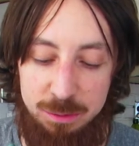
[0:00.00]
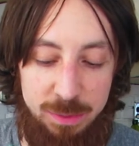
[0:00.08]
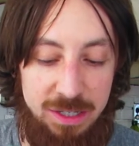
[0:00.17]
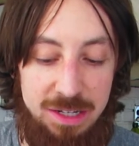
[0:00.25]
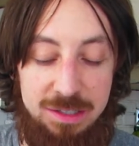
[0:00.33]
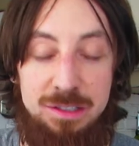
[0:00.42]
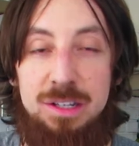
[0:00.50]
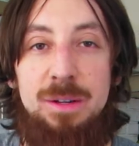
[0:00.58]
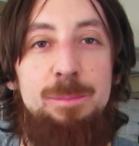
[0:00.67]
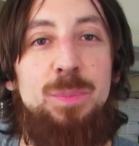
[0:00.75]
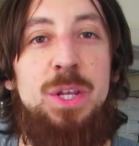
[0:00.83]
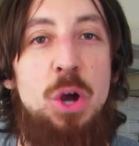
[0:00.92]
But this is
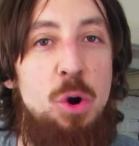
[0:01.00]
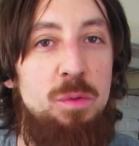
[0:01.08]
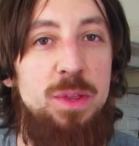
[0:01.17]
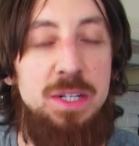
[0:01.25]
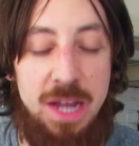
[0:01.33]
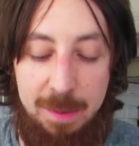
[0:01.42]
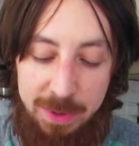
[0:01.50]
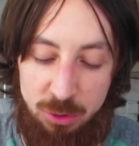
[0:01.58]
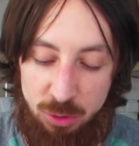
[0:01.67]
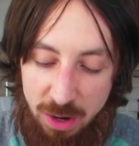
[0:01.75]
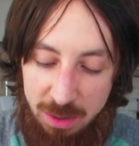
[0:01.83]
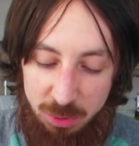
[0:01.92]
an over-the-top
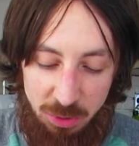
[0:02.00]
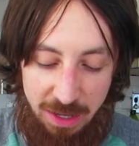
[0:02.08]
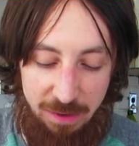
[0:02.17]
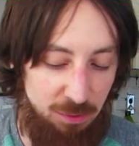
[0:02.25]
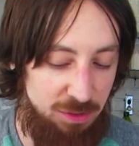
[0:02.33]
incredible level.